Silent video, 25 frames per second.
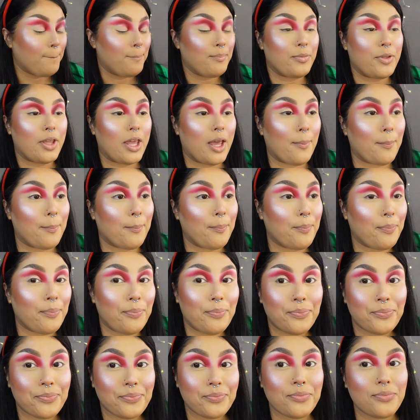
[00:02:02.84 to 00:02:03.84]
Yep.
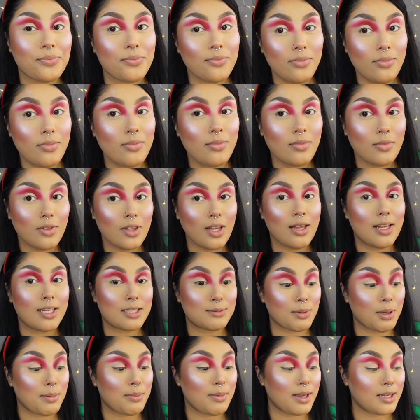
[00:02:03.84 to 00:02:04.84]
That's
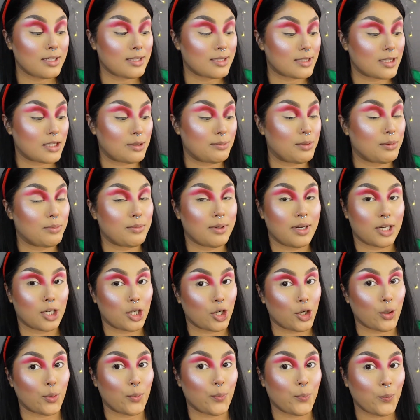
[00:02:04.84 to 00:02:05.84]
my man sleeping back
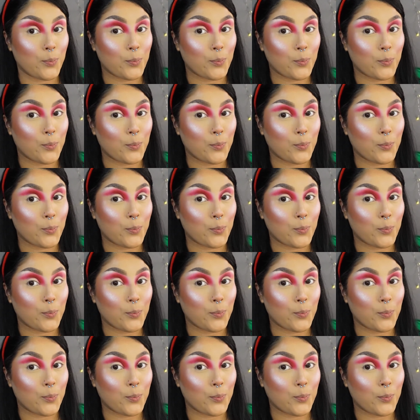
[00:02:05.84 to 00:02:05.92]
there.